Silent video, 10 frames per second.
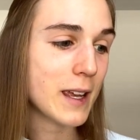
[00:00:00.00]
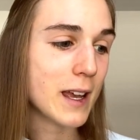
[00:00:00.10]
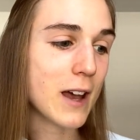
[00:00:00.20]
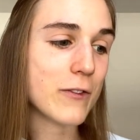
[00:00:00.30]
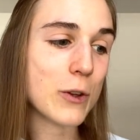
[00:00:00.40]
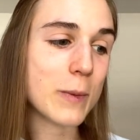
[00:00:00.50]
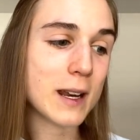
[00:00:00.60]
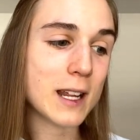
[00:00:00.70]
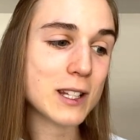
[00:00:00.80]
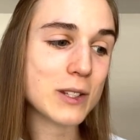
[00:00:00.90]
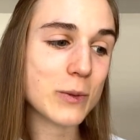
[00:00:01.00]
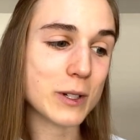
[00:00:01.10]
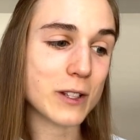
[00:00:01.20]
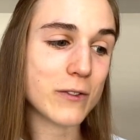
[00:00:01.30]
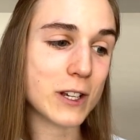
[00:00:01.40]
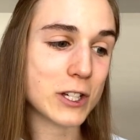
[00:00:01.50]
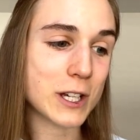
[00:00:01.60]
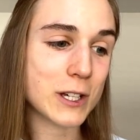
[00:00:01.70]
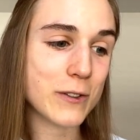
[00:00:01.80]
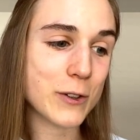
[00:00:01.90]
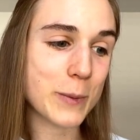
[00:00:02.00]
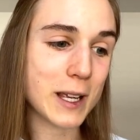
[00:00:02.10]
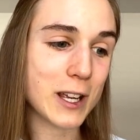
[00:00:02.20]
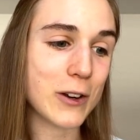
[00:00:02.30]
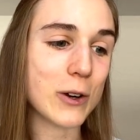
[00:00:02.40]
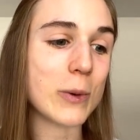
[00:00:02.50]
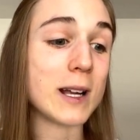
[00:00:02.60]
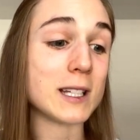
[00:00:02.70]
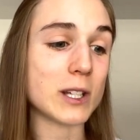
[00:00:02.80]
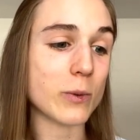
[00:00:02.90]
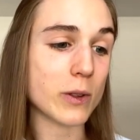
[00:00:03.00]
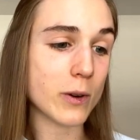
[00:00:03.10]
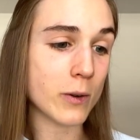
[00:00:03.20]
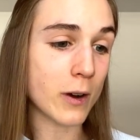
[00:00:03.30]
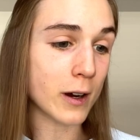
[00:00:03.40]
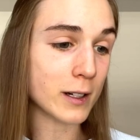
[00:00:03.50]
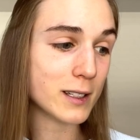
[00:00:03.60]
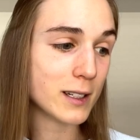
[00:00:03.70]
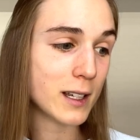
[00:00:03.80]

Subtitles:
"A few minutes were sufficient for making her acquainted with her own heart.